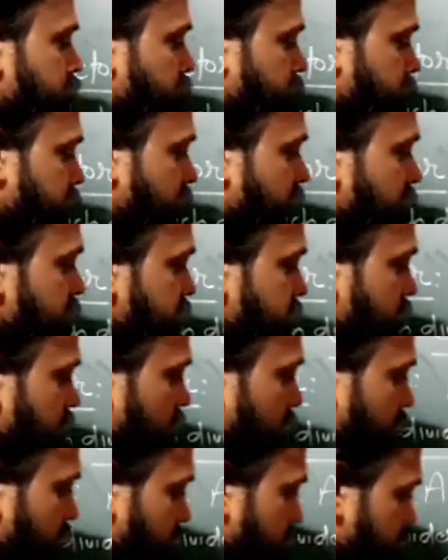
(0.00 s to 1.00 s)
means
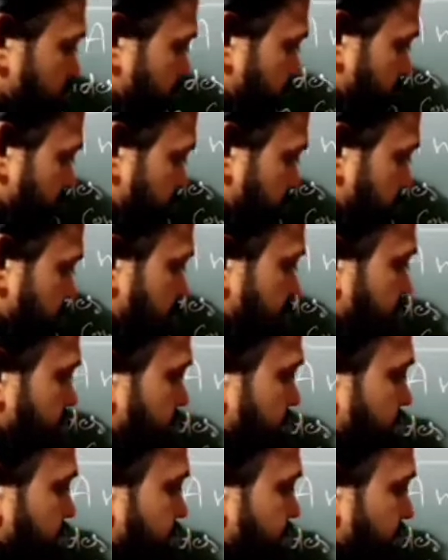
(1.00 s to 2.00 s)
a number,
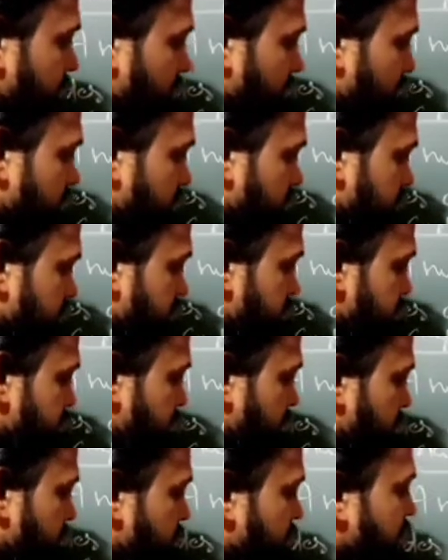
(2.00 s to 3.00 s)
this
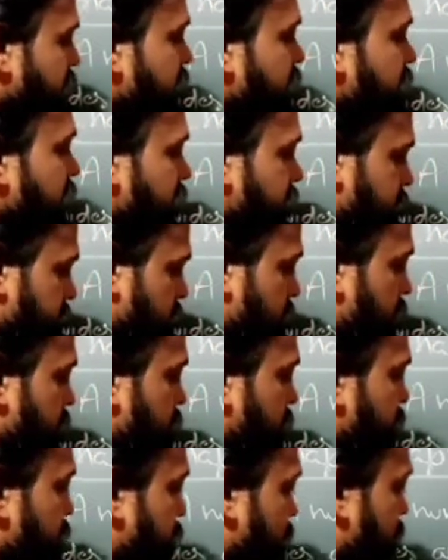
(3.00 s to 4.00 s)
number, it
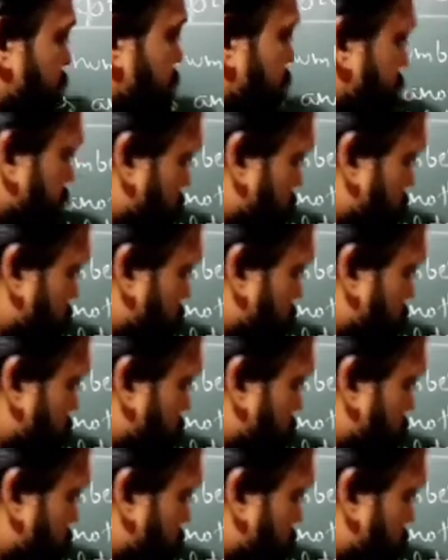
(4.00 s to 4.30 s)
can be 5, it